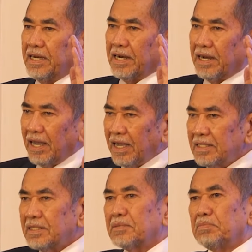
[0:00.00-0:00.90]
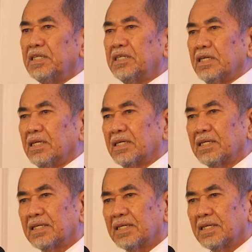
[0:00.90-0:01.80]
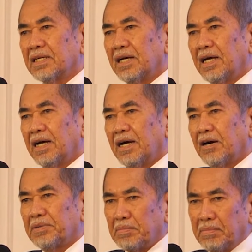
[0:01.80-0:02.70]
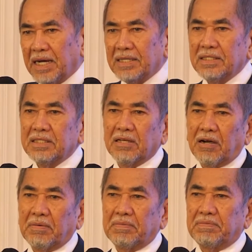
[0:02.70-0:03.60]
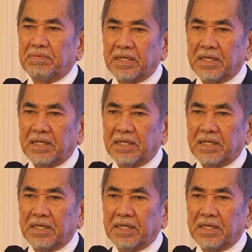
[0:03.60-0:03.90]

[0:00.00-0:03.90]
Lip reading: In the last meeting of the month of